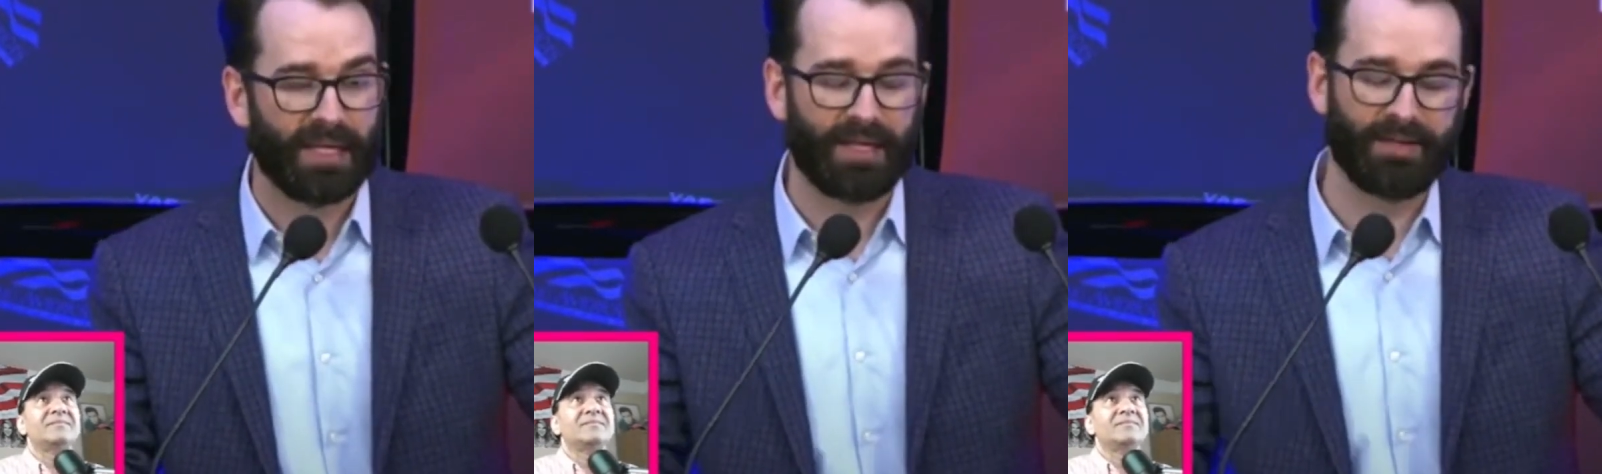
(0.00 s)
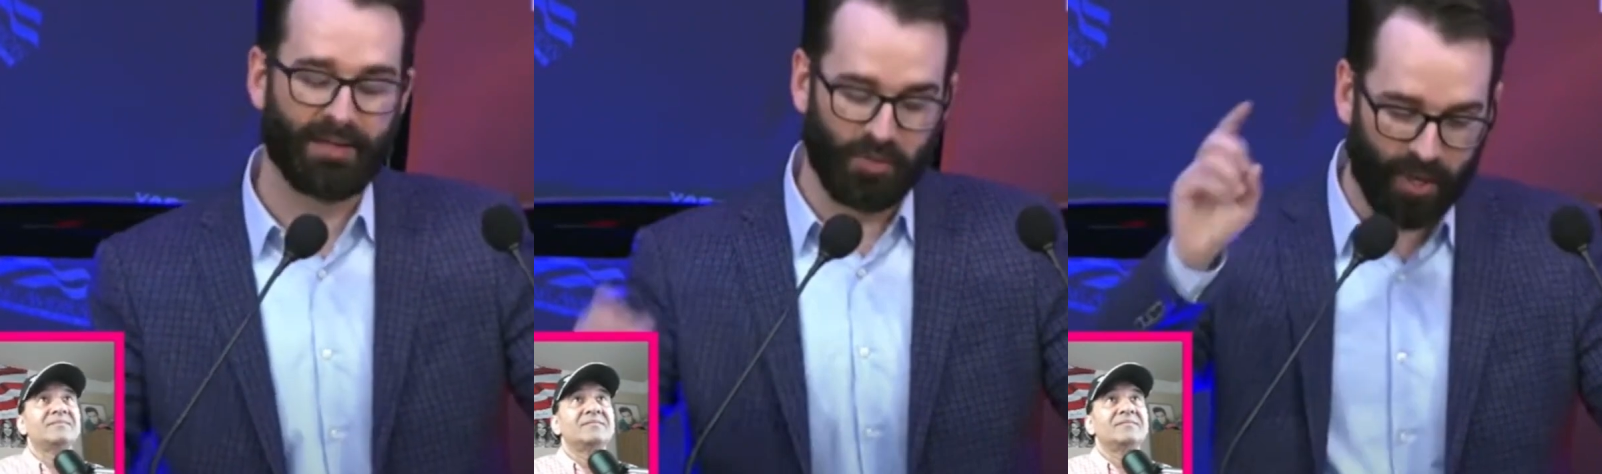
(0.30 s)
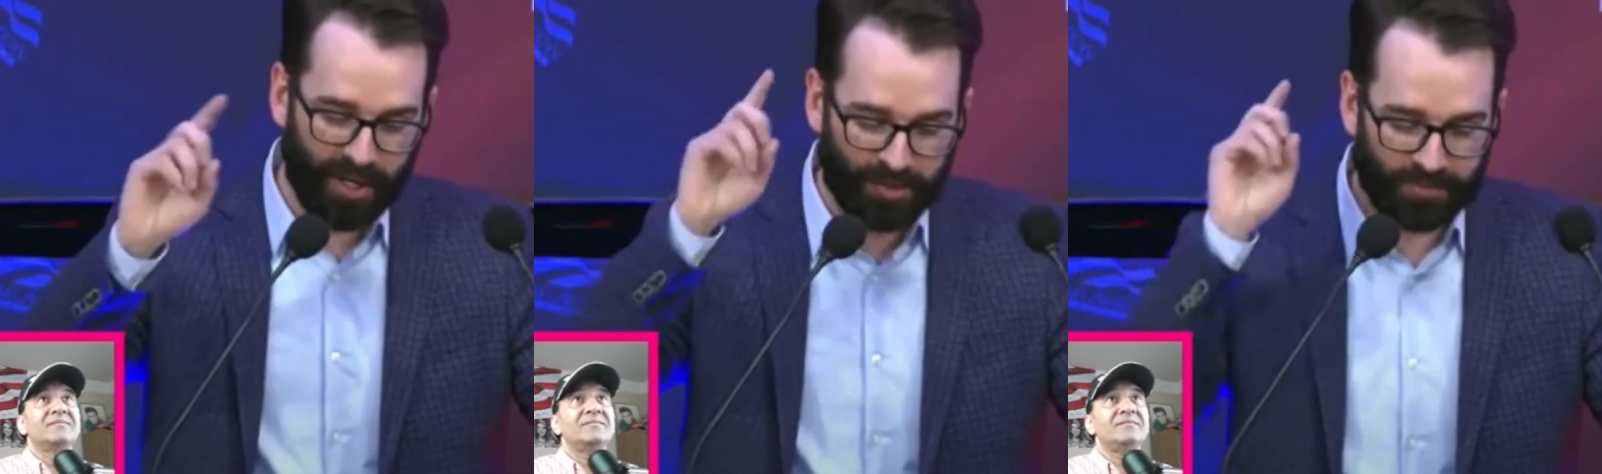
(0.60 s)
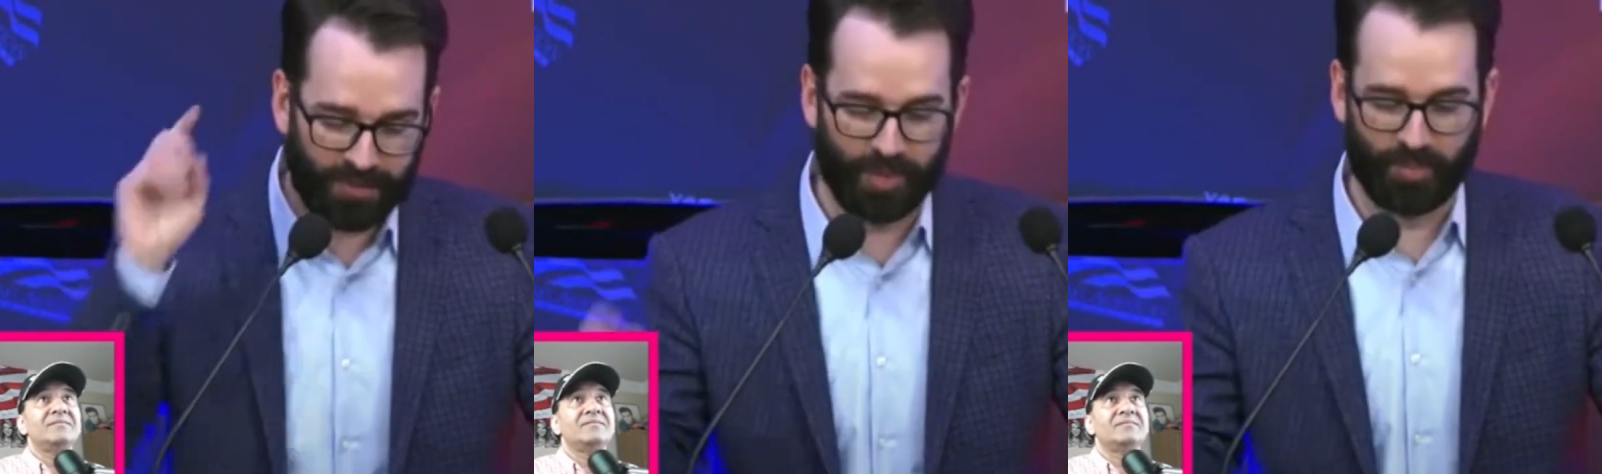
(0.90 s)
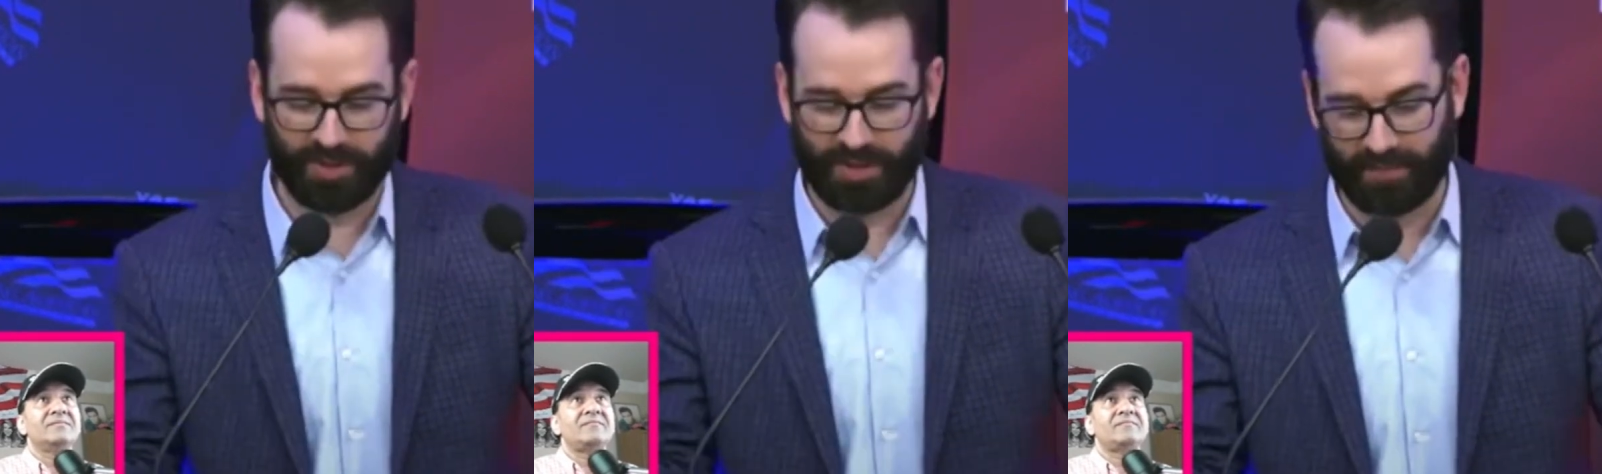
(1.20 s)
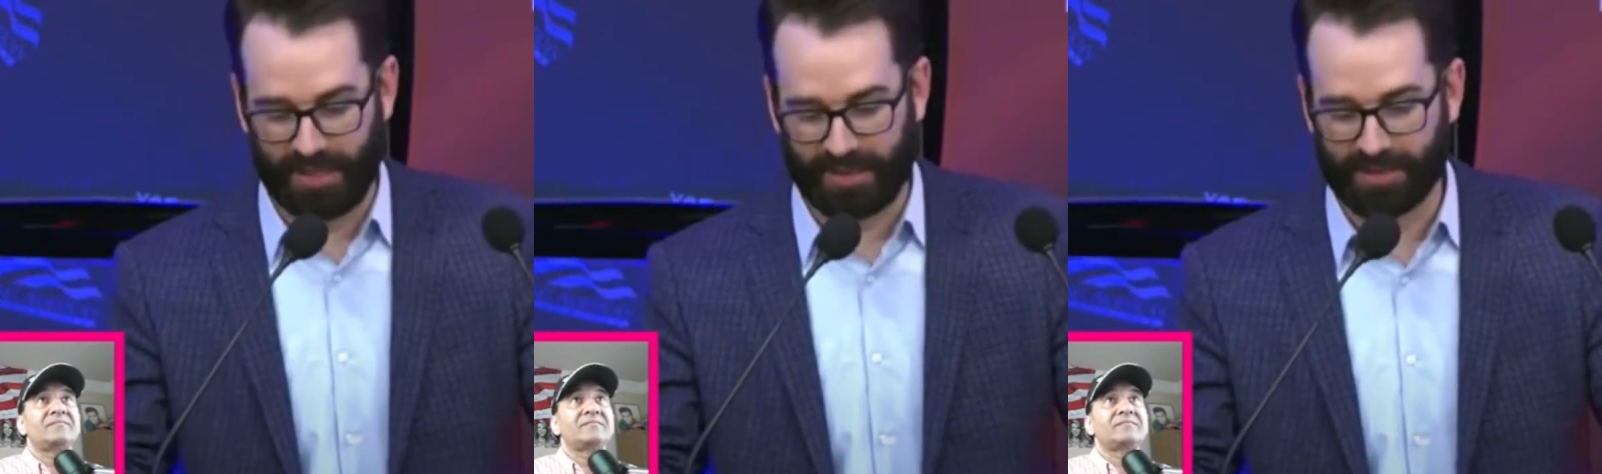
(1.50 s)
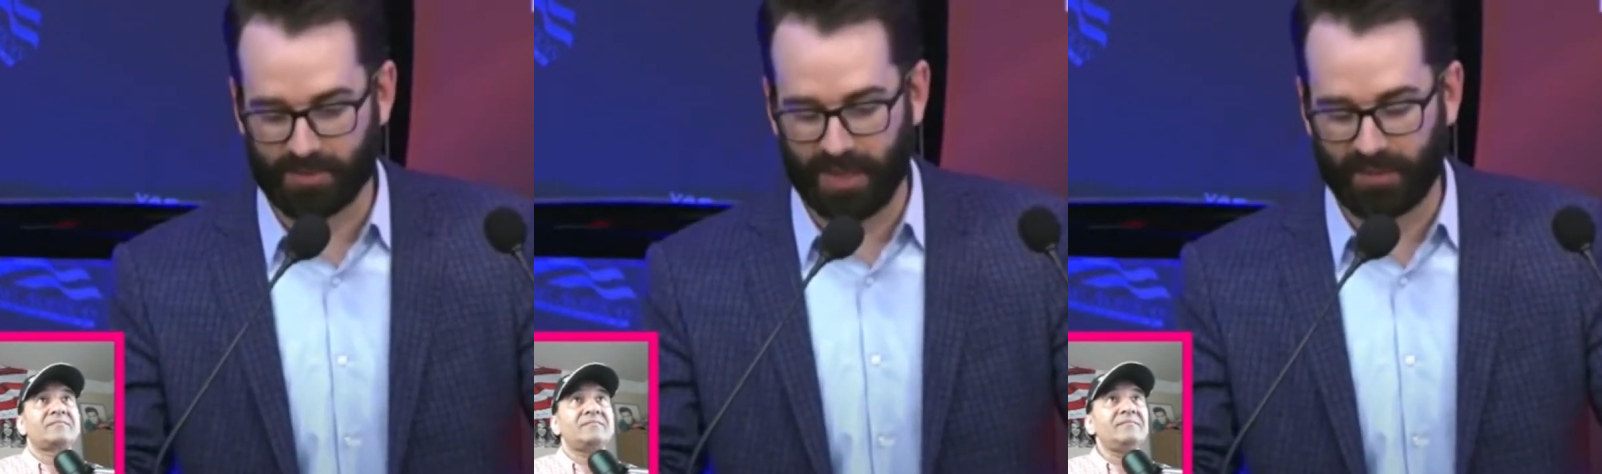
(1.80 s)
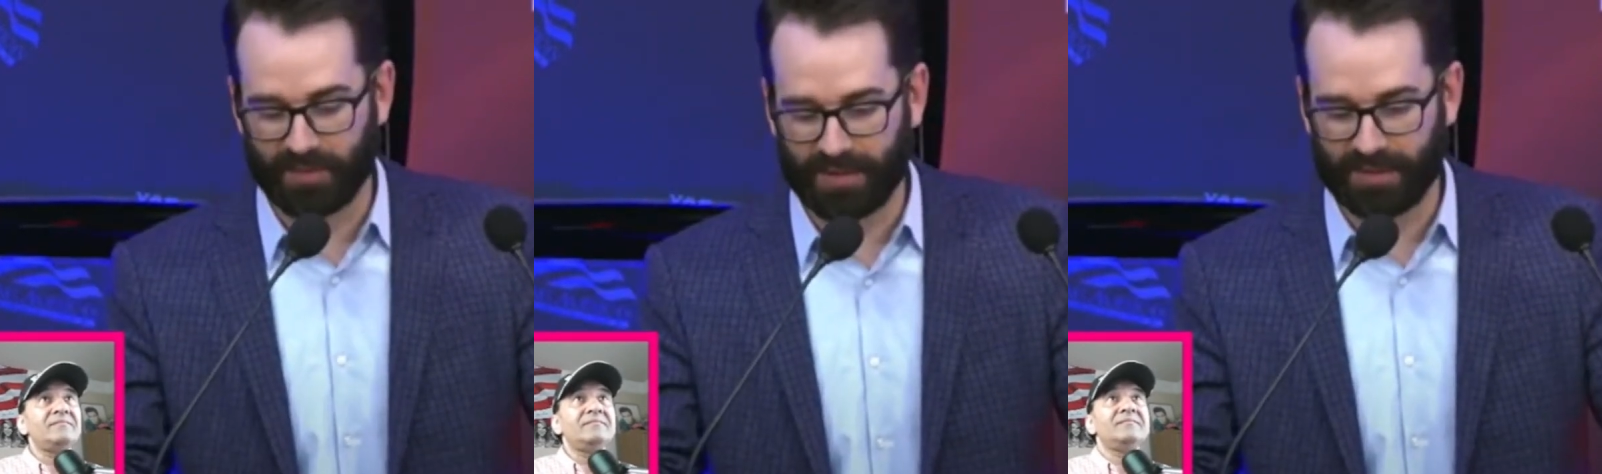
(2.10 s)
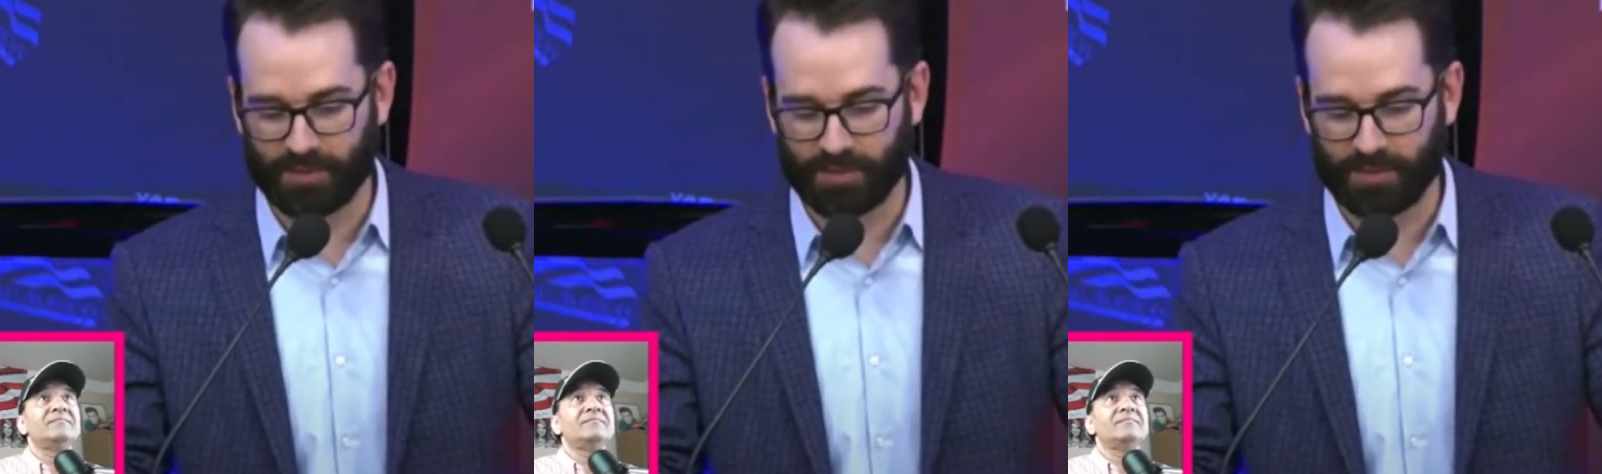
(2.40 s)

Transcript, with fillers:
Speaker 1: And one other final point that I'll make as well.